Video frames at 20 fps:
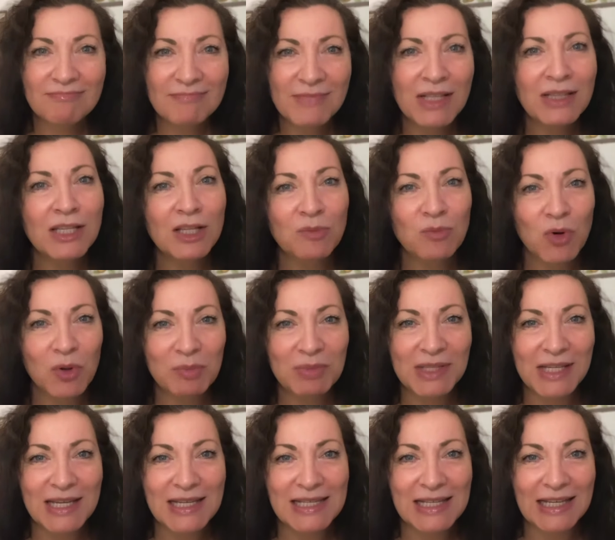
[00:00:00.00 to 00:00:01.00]
a little more
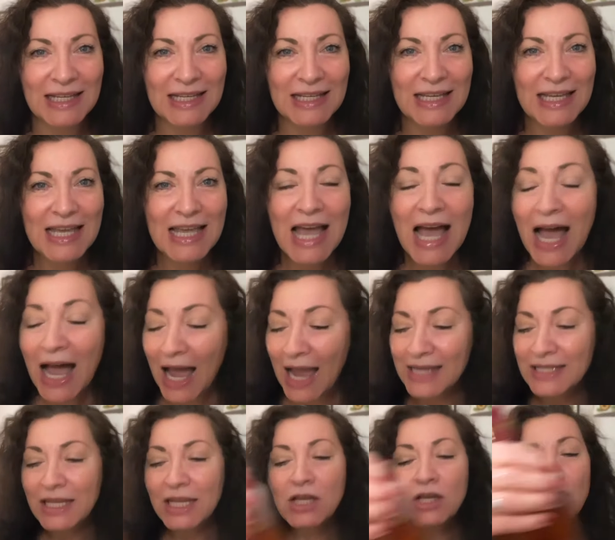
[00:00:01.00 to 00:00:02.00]
pleasing. I
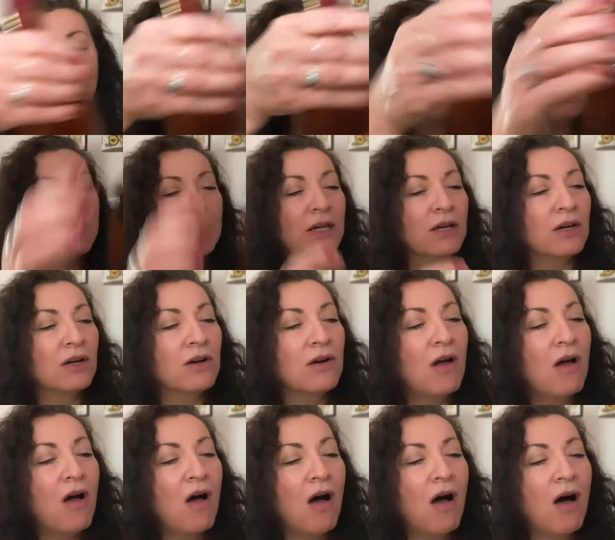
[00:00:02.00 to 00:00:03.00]
did notice here
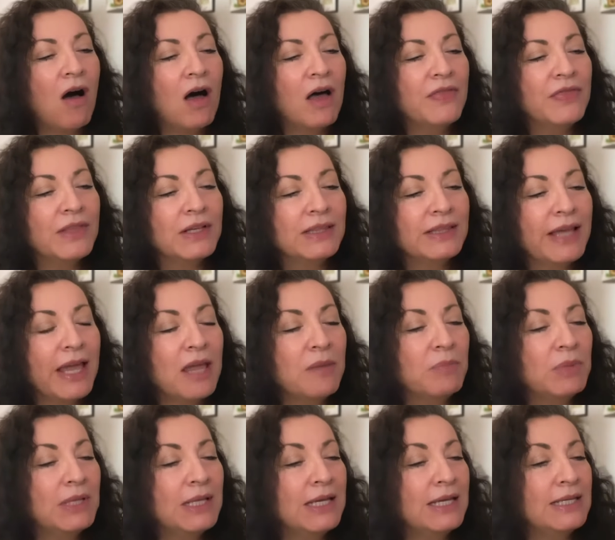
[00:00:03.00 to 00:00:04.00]
on the
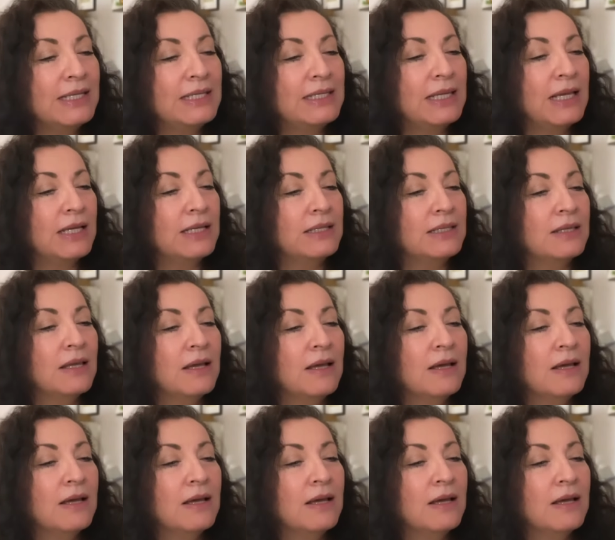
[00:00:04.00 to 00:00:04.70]
label it says